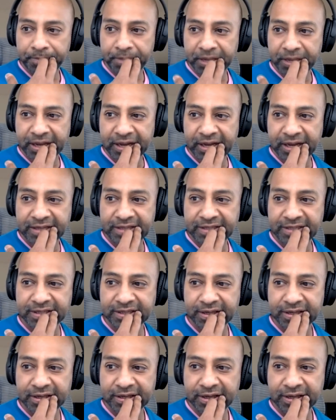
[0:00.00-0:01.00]
because
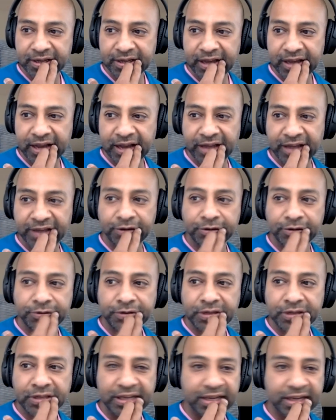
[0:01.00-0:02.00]
I don't
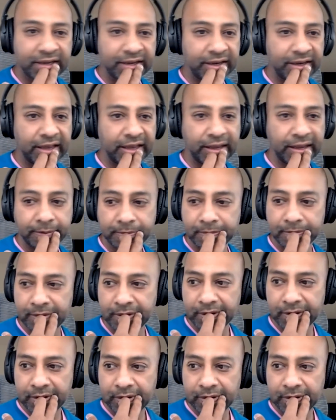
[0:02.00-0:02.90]
really claim